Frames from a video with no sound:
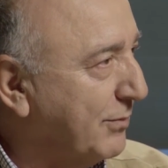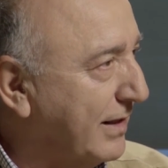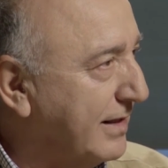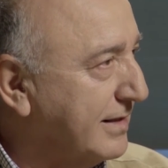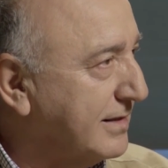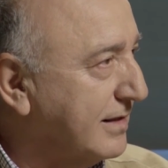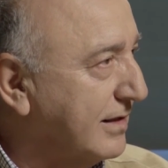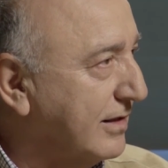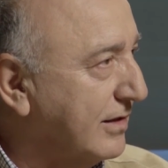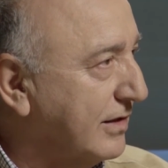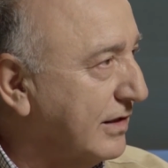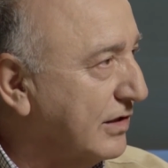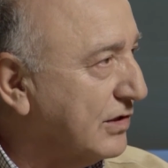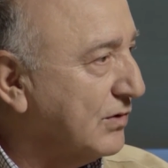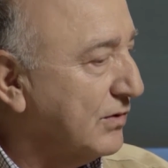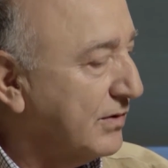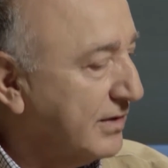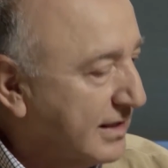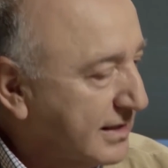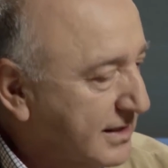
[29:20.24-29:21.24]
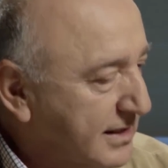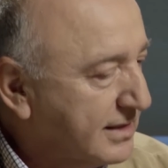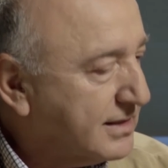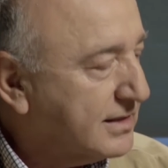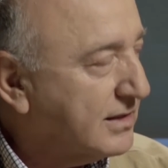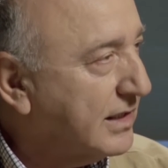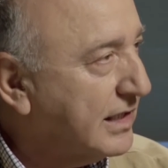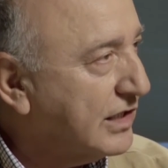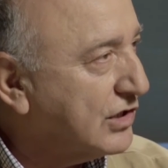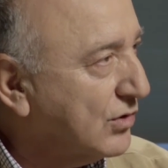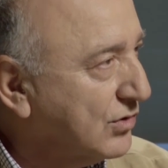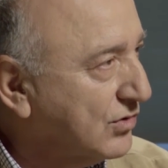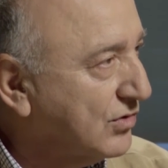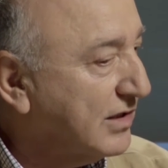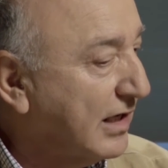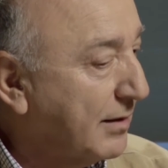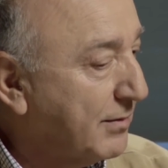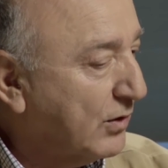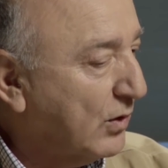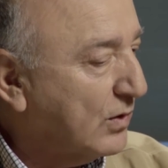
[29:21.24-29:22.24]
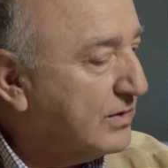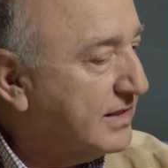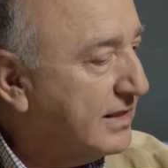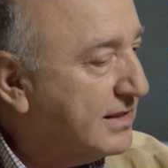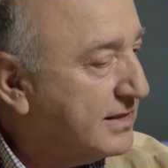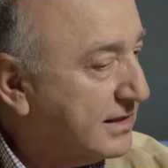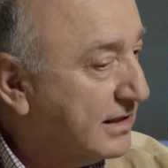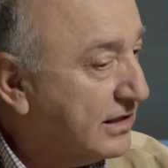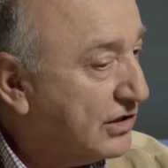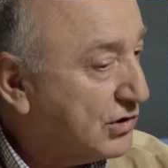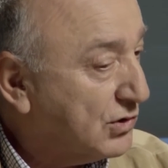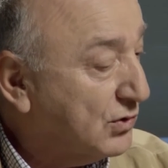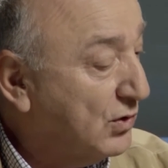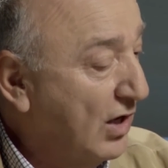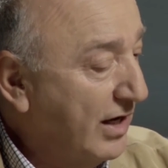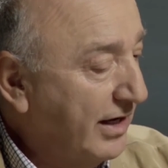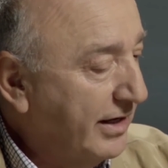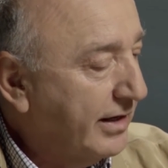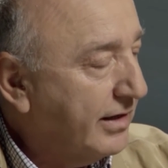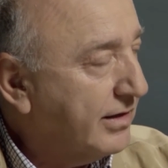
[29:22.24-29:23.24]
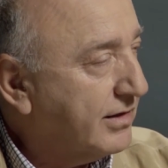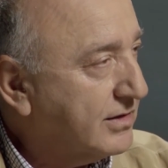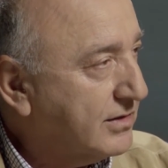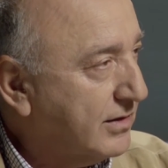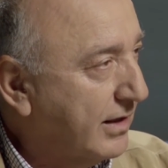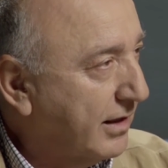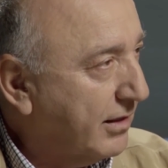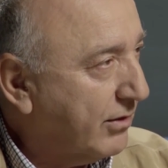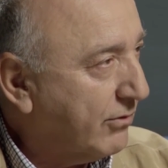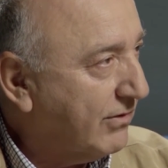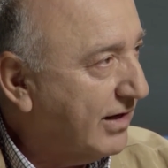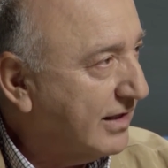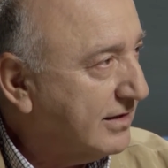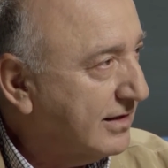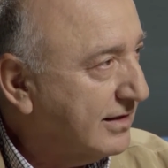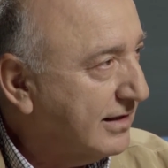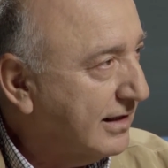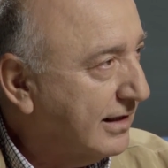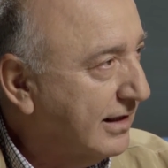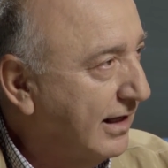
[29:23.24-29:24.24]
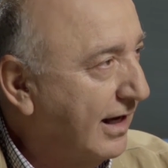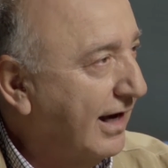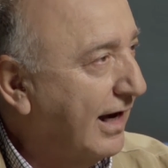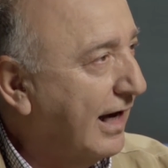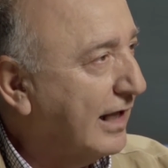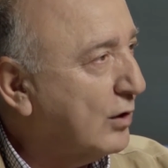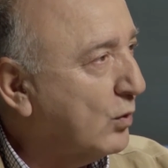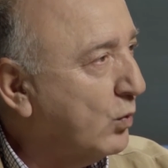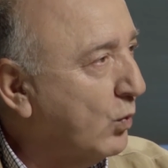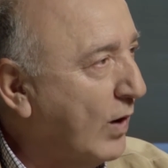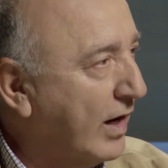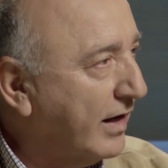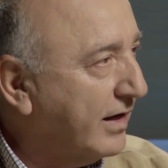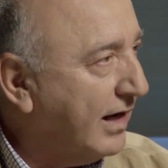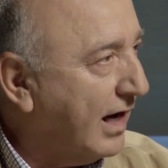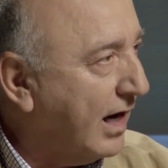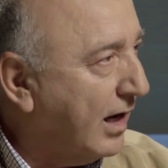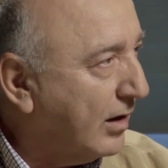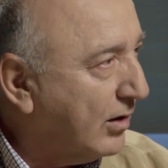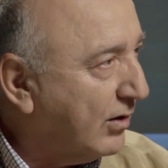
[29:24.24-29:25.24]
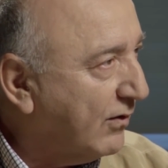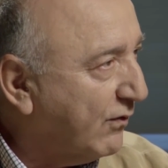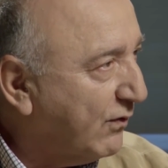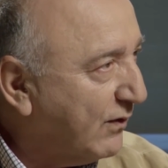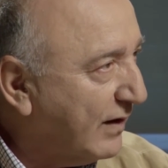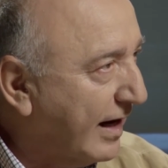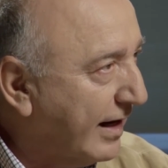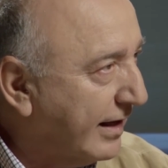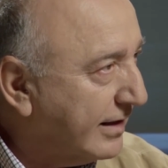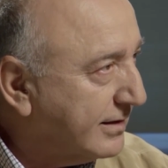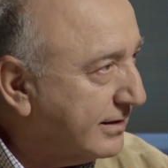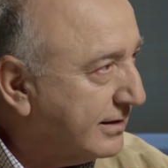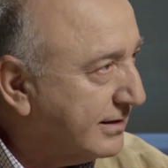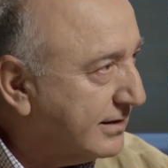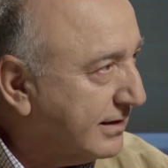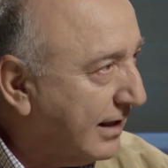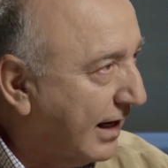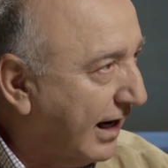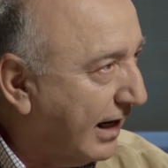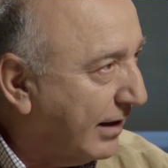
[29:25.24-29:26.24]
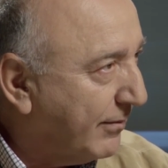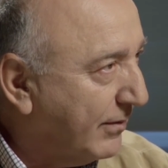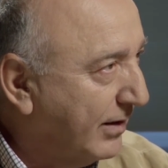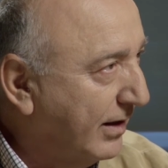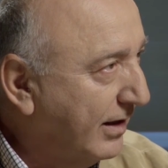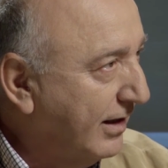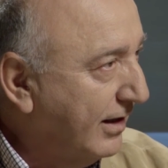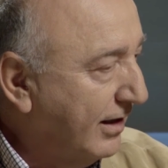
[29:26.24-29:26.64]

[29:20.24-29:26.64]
Palestinian issue. This is the issue today, because this issue is threatening at 1 hour flight time.